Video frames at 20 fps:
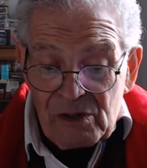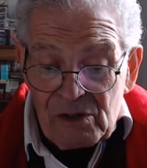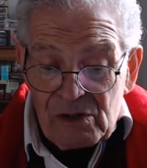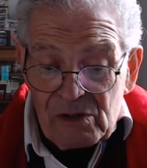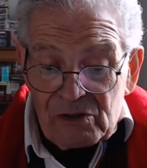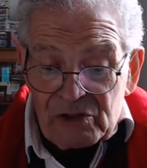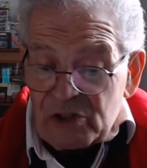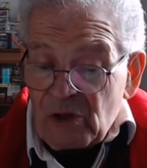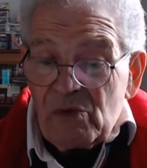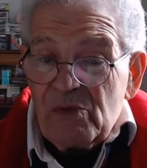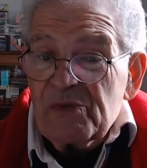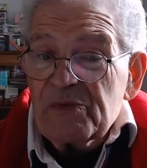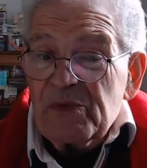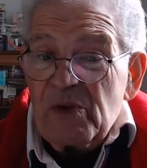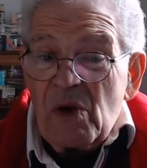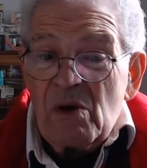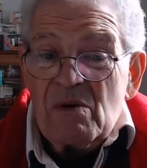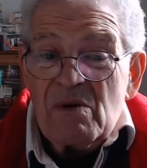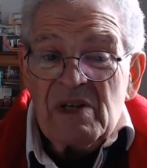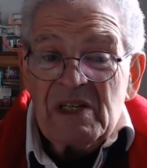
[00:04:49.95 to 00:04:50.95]
So
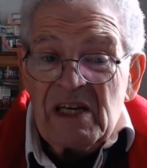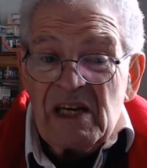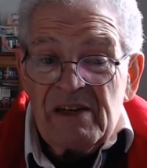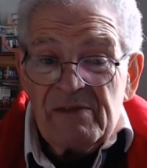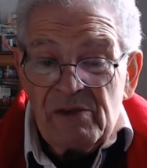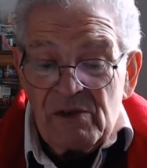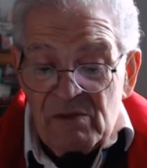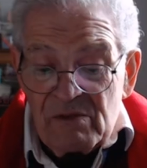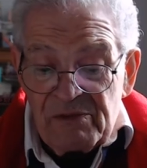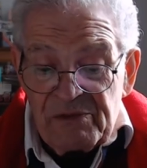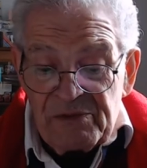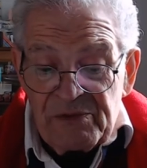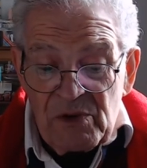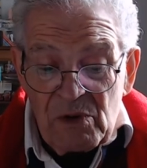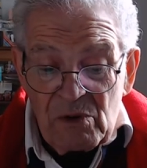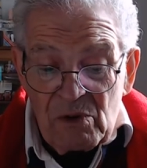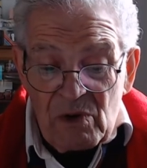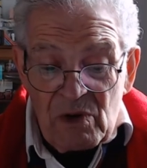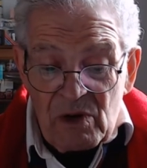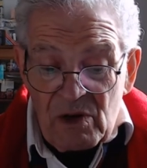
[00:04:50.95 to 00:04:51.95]
few and even
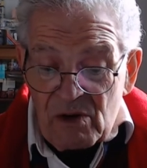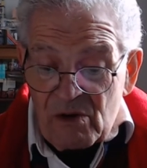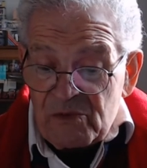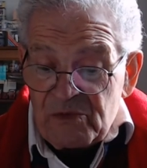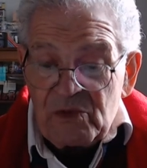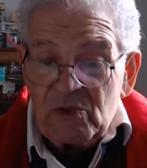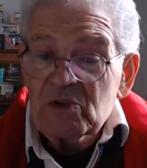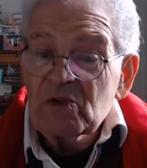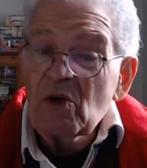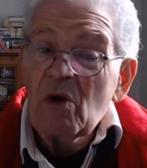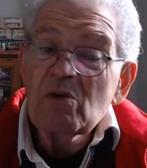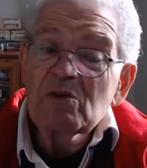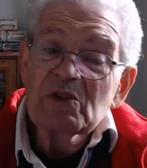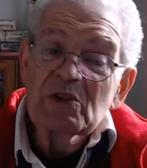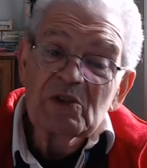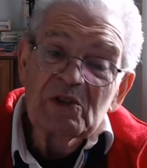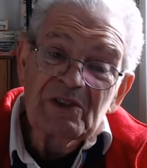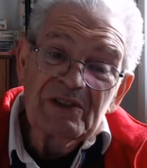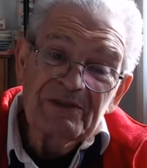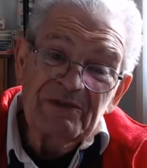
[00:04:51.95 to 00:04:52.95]
fewer of the
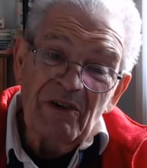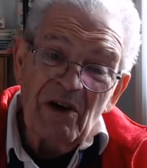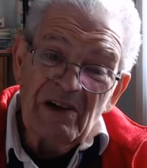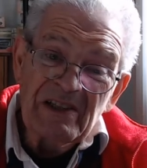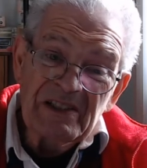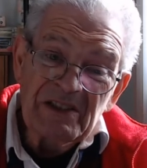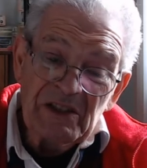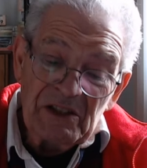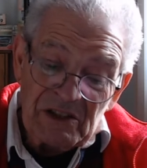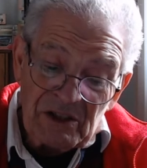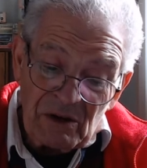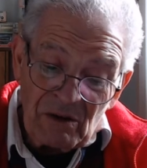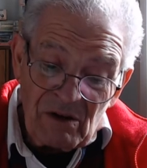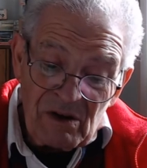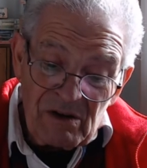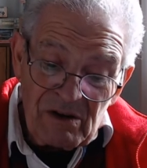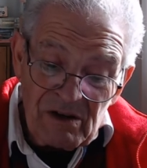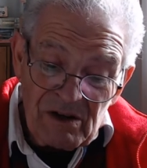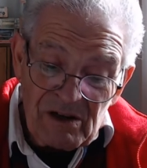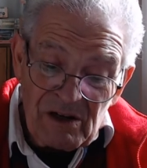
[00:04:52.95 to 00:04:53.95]
doctors find a
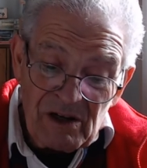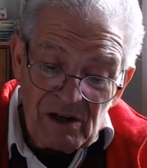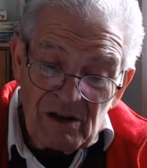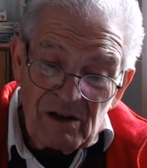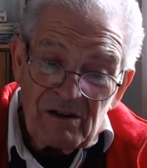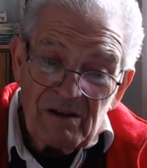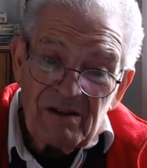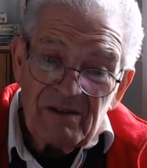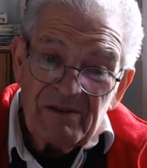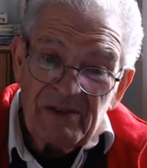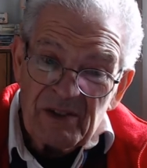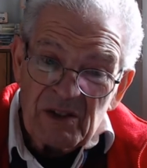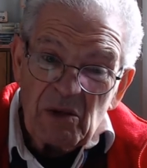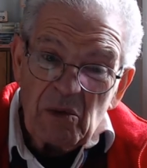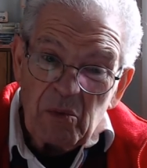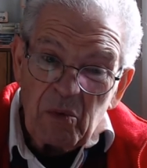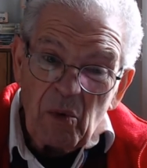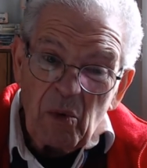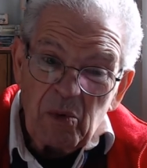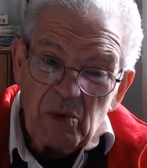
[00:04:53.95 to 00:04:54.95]
cure for the
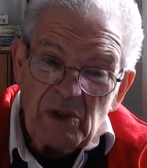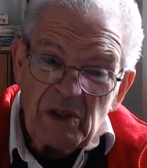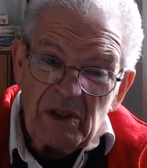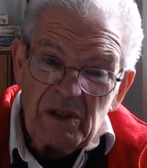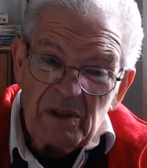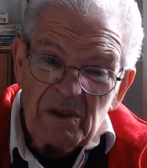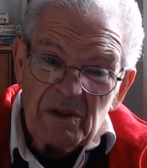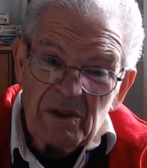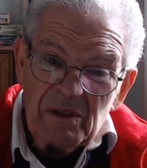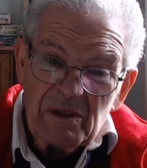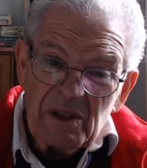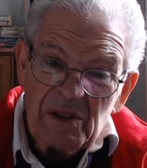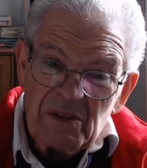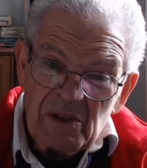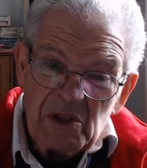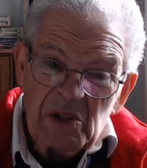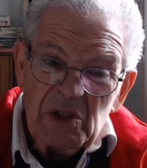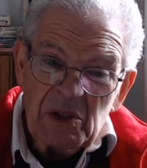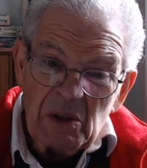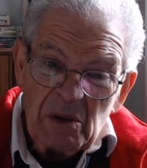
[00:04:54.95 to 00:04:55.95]
water in the
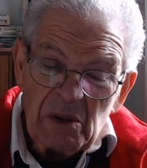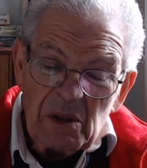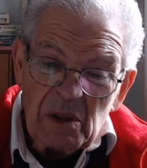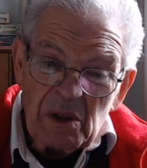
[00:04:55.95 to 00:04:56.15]
sewer.